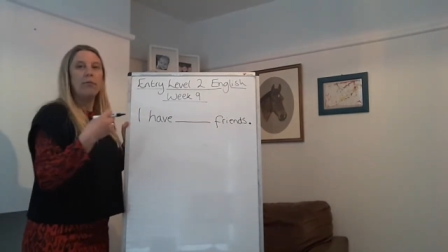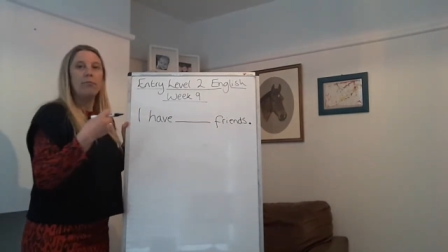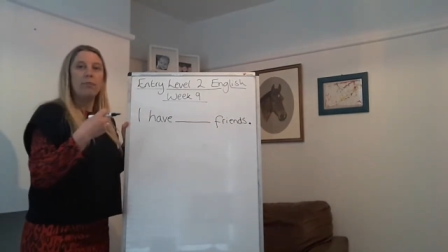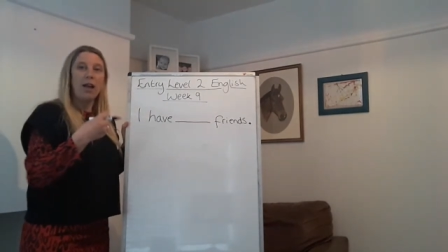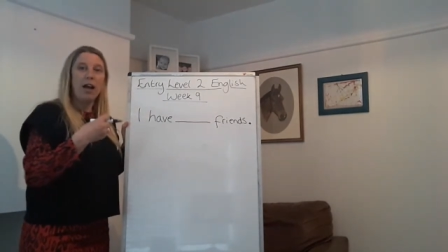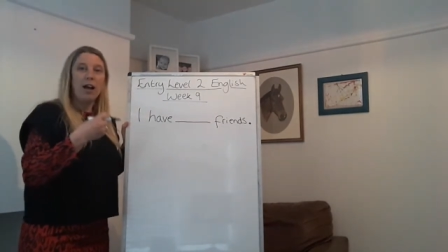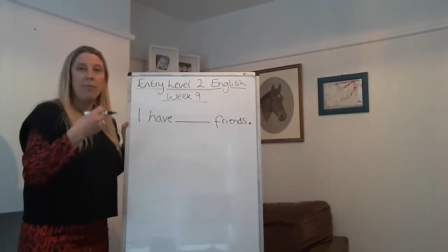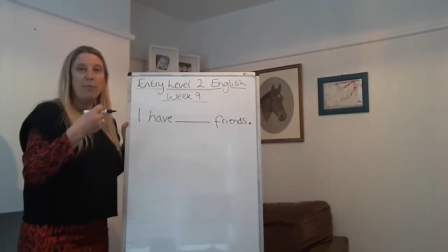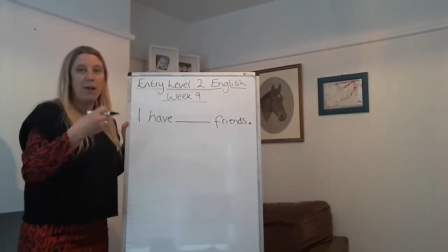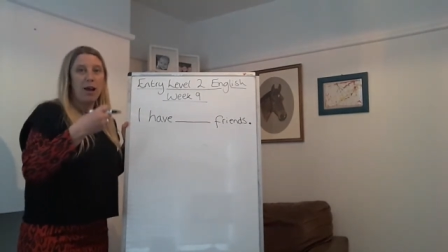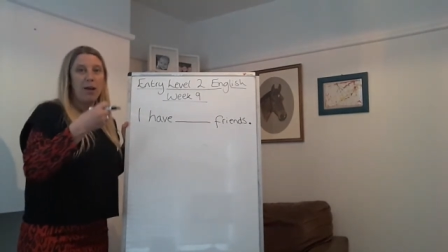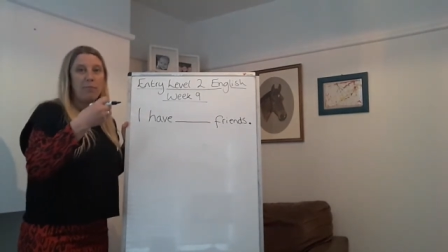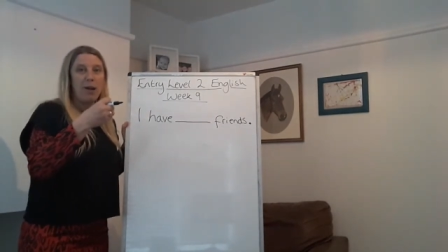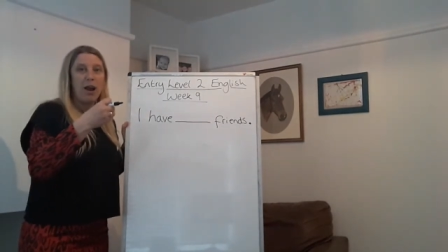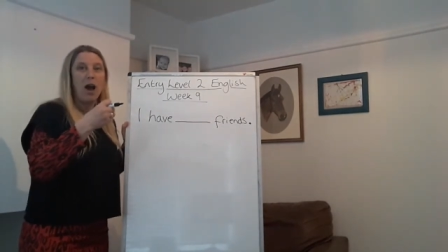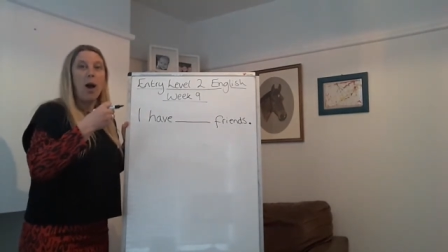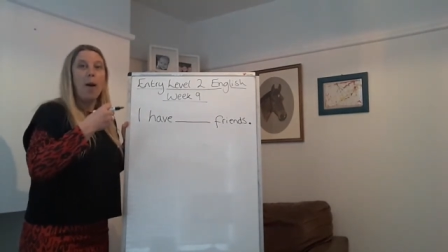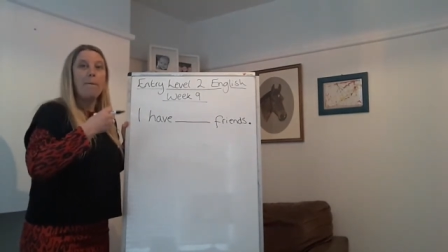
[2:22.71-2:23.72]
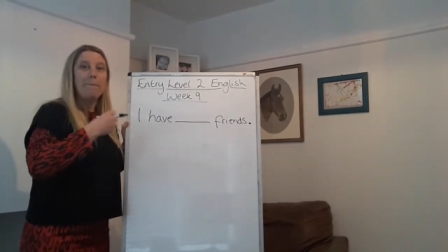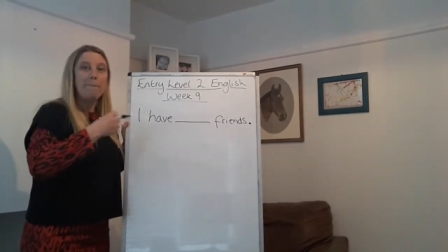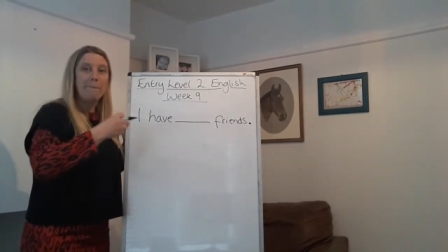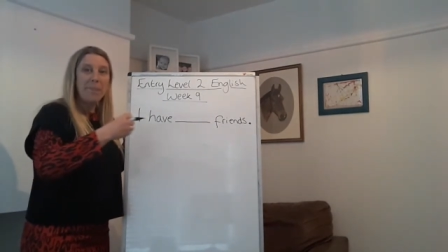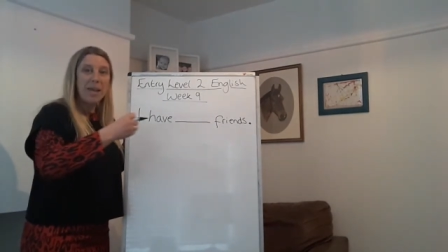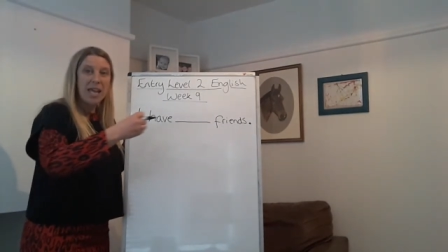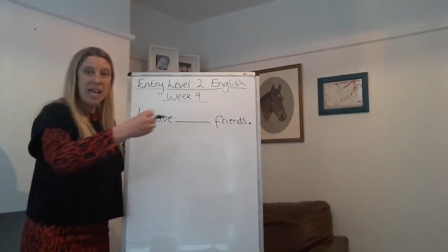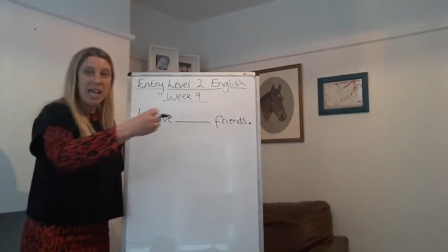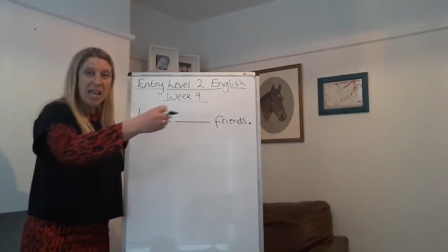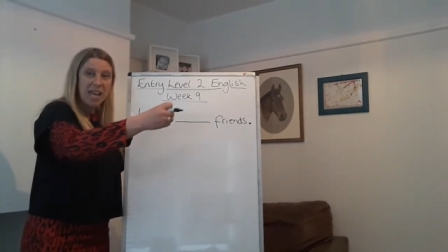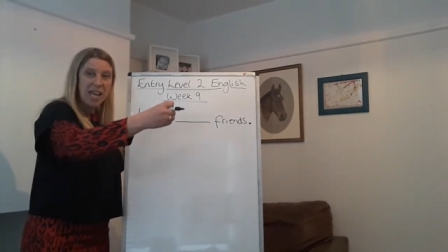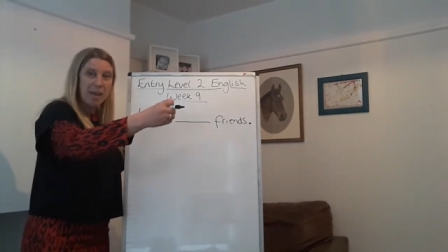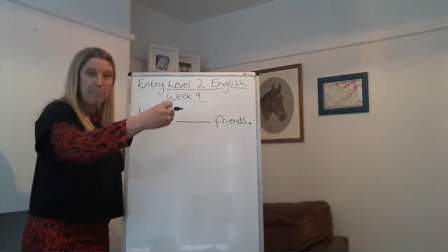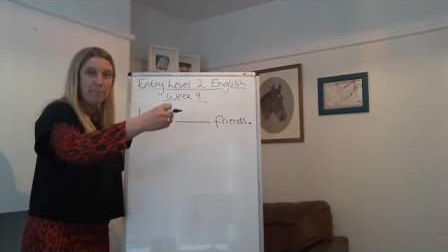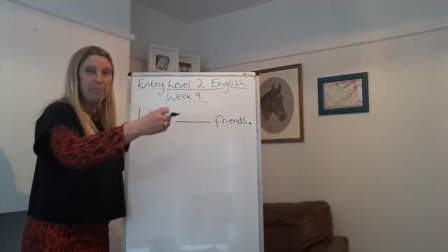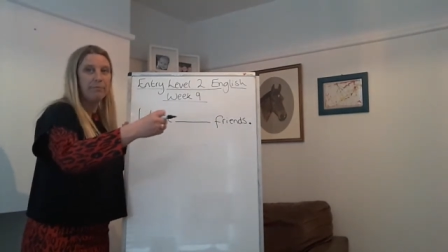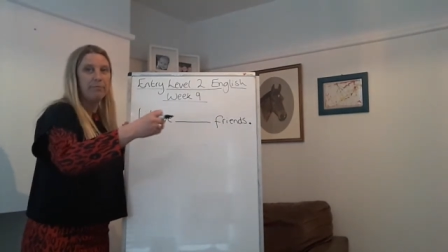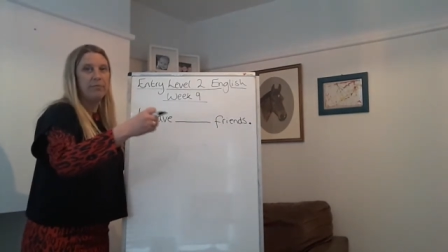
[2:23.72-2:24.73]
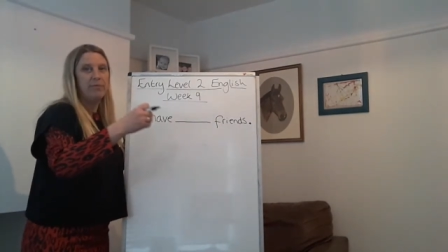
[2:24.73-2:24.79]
blah, blah, blah, beep,